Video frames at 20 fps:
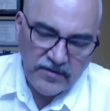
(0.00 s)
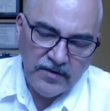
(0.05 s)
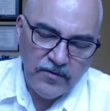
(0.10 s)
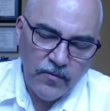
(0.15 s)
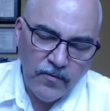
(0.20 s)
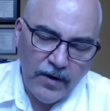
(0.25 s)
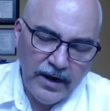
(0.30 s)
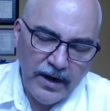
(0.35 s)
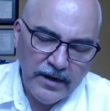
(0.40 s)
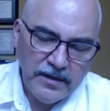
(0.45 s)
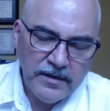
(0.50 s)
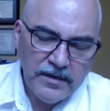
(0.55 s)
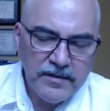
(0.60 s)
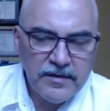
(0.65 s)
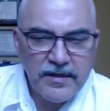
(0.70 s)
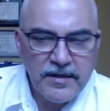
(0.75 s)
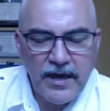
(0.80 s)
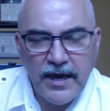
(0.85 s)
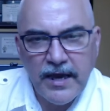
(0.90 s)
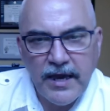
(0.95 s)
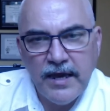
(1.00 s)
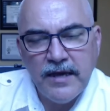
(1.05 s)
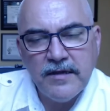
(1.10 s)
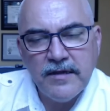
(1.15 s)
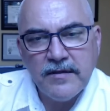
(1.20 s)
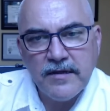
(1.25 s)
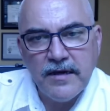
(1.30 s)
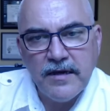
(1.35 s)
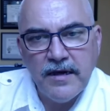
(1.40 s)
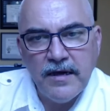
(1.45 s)
Wireless
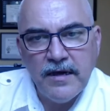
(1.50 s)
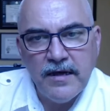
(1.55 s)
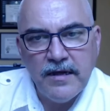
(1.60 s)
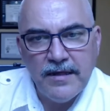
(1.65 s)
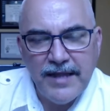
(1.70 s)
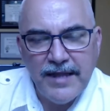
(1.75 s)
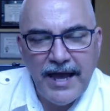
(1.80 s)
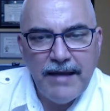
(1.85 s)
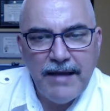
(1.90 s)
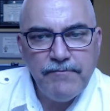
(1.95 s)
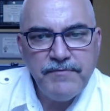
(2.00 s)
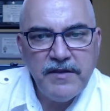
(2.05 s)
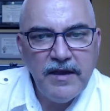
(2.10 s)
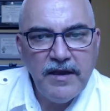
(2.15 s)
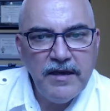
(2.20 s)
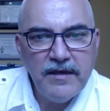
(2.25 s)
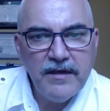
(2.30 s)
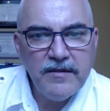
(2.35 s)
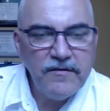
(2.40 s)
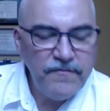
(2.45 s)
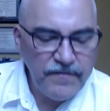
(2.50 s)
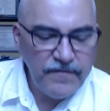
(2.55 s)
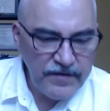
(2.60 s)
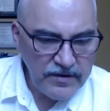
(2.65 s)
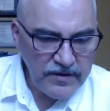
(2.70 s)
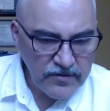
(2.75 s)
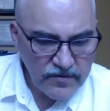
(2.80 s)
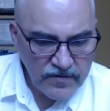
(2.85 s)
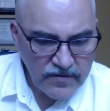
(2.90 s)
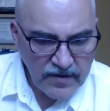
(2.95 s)
has lab tests,
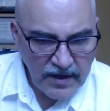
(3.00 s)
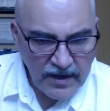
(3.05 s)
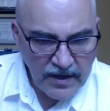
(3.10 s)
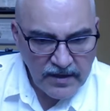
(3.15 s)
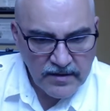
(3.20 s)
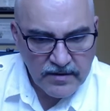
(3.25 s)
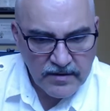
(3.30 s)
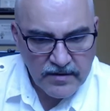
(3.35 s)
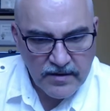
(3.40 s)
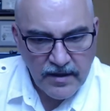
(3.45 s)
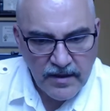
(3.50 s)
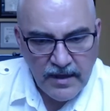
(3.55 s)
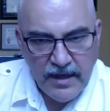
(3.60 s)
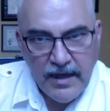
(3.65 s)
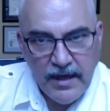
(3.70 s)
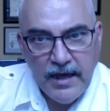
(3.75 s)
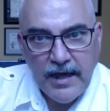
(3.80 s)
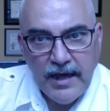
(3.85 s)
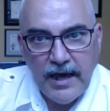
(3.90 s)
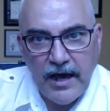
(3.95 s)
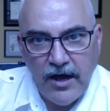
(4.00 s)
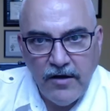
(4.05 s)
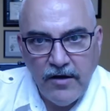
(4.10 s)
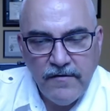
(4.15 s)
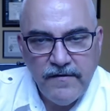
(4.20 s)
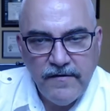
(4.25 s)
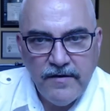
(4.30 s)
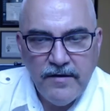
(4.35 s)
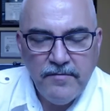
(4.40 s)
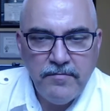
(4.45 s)
field tests,
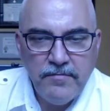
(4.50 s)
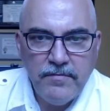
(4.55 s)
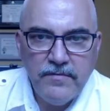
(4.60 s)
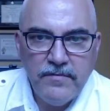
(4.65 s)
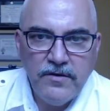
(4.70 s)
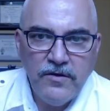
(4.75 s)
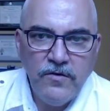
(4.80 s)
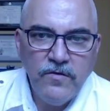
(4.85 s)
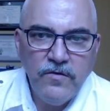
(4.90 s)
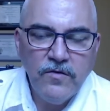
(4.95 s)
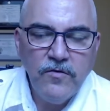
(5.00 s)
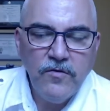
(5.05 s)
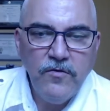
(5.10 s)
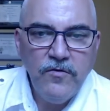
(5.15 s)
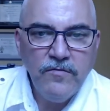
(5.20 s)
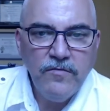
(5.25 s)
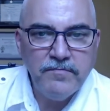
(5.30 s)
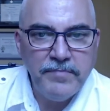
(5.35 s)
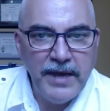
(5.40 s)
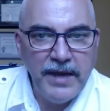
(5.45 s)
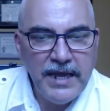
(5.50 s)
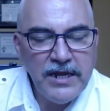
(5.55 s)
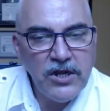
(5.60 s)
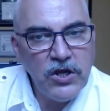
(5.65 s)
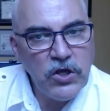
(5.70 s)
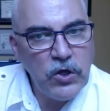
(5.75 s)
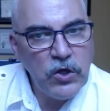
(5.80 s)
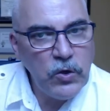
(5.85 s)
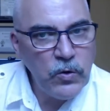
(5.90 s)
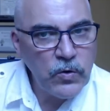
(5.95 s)
alpha users, beta
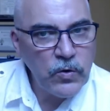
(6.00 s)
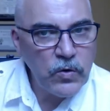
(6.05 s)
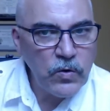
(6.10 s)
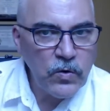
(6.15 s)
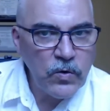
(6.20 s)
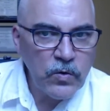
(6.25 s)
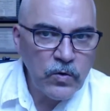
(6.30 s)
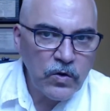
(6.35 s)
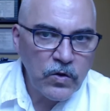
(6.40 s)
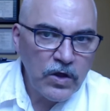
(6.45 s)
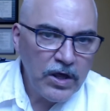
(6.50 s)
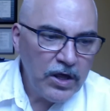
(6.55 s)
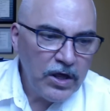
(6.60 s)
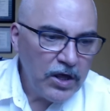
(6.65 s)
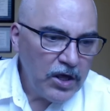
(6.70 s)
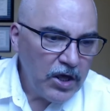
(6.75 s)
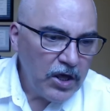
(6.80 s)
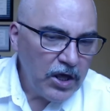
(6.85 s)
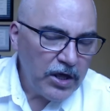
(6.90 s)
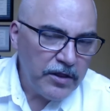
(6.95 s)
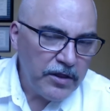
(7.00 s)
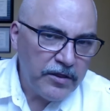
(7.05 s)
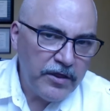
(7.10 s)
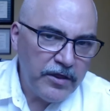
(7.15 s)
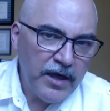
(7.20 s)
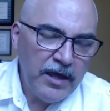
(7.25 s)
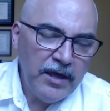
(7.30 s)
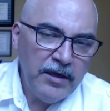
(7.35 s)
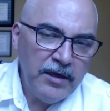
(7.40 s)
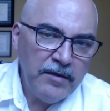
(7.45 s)
users.
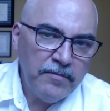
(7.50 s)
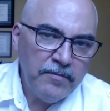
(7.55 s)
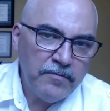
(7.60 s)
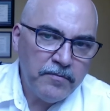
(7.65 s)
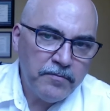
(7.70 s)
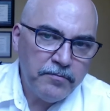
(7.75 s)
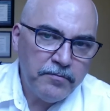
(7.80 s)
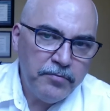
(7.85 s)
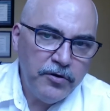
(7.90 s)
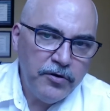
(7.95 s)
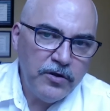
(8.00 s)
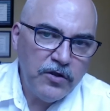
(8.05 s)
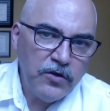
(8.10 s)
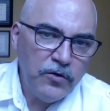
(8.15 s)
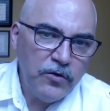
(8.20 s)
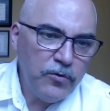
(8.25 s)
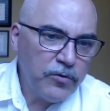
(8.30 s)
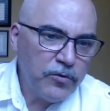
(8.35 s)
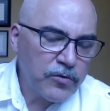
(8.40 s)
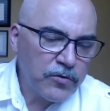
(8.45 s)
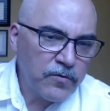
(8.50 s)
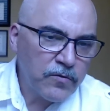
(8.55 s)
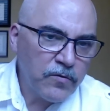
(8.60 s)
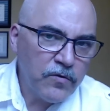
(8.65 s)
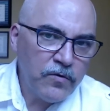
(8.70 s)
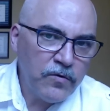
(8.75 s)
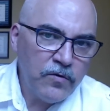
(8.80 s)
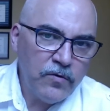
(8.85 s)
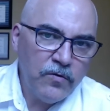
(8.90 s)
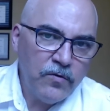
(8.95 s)
They put you
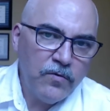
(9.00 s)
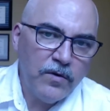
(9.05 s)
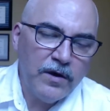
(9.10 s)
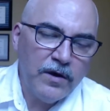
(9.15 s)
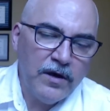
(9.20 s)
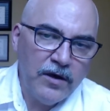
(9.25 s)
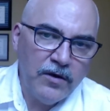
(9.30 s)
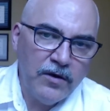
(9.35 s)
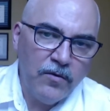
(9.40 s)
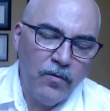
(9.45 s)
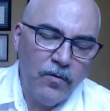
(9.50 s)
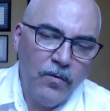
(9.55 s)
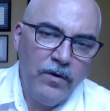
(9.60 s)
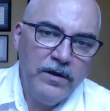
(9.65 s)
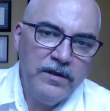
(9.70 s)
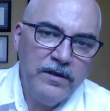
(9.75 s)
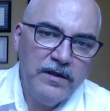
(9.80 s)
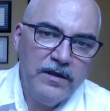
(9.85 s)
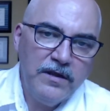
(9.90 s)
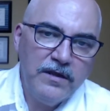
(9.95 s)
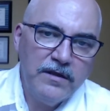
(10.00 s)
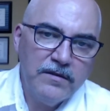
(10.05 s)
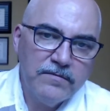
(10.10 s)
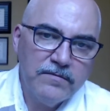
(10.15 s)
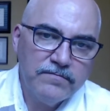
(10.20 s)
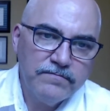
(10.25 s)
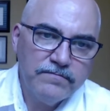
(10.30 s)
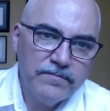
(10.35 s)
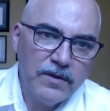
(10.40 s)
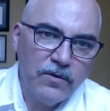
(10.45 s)
through
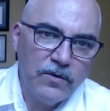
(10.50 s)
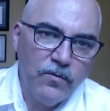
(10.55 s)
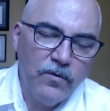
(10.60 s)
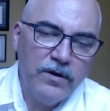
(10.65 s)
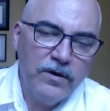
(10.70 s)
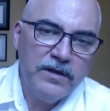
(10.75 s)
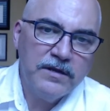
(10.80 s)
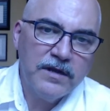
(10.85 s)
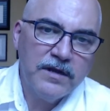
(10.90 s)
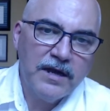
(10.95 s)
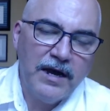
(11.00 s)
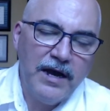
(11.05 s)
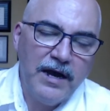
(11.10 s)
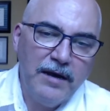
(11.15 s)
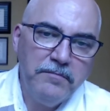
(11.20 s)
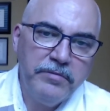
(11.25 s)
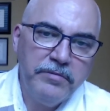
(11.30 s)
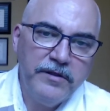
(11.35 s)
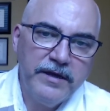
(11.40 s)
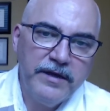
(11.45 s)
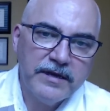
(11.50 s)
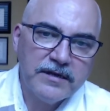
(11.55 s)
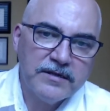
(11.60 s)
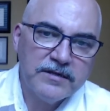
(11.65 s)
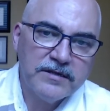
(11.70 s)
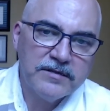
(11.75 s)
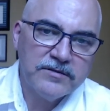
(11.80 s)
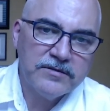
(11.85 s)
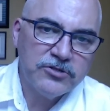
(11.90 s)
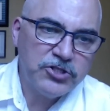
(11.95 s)
one
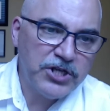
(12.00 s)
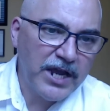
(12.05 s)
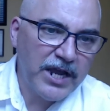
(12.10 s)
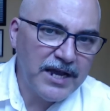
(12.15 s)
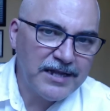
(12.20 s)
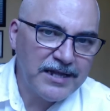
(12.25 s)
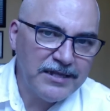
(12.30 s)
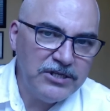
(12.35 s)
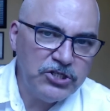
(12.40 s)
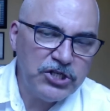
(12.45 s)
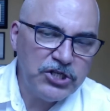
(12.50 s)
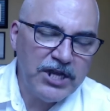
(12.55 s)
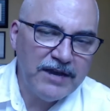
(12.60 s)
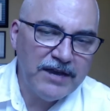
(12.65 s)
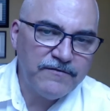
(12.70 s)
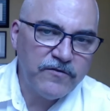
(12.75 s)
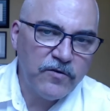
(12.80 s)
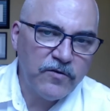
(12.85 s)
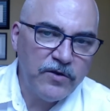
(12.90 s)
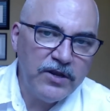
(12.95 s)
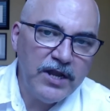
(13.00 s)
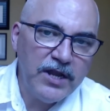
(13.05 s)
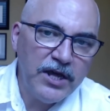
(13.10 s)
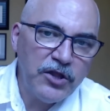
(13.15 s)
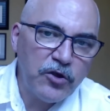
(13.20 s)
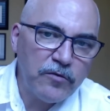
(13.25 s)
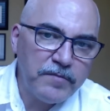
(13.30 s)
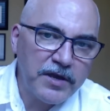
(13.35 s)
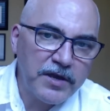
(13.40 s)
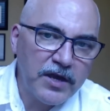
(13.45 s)
complex challenge after
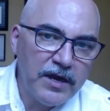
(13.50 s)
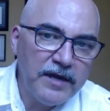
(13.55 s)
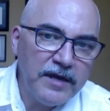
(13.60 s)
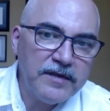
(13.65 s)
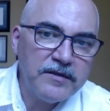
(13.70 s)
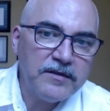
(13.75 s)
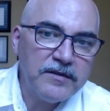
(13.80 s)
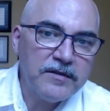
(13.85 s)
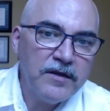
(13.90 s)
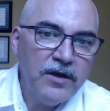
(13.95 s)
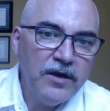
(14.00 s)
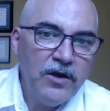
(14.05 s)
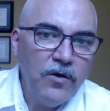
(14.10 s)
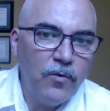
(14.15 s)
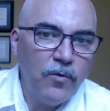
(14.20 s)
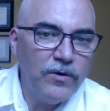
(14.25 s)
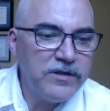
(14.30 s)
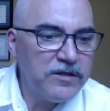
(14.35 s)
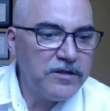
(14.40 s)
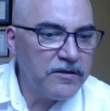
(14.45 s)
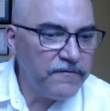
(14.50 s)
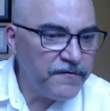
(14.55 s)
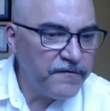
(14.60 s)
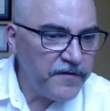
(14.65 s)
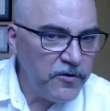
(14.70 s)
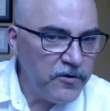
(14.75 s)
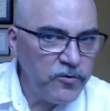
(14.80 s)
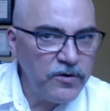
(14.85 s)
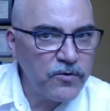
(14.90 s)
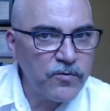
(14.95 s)
another, because once the
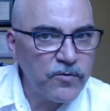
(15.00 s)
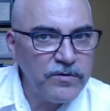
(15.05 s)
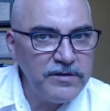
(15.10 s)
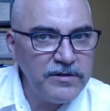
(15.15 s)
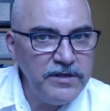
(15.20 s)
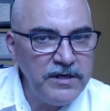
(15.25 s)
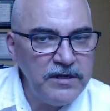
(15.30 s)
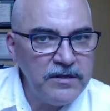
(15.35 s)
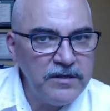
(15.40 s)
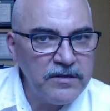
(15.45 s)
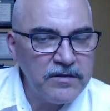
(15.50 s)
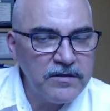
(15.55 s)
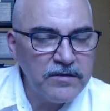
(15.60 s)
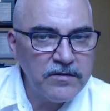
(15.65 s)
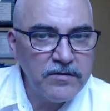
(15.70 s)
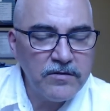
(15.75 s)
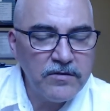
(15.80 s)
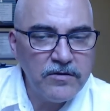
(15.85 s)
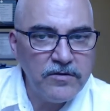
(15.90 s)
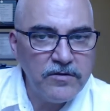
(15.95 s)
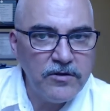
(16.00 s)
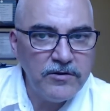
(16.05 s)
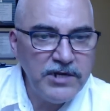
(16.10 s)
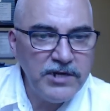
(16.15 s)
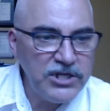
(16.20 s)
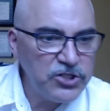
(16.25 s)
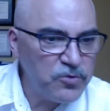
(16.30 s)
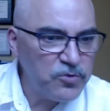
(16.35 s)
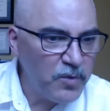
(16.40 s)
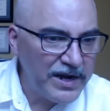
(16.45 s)
phone is released to their
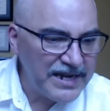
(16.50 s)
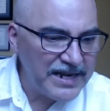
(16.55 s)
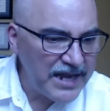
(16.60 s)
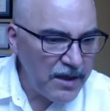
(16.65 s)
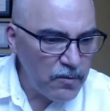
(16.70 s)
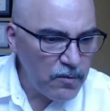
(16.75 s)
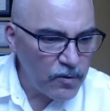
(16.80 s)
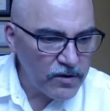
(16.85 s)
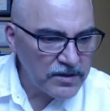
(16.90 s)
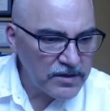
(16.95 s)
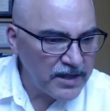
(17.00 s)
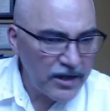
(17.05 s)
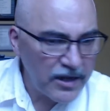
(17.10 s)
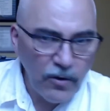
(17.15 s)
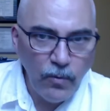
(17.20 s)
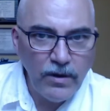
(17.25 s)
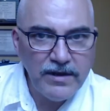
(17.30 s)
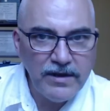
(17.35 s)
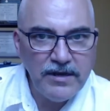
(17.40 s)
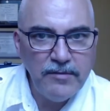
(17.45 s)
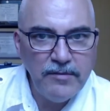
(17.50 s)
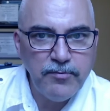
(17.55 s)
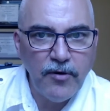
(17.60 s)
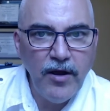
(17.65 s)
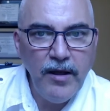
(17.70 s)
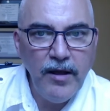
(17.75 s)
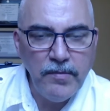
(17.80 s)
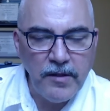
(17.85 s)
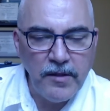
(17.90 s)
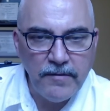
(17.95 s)
nationwide network, they don't want any
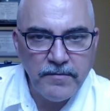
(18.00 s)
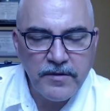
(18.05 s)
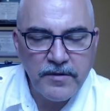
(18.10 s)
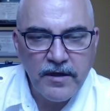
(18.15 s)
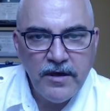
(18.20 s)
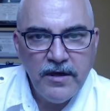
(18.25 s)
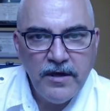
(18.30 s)
problems.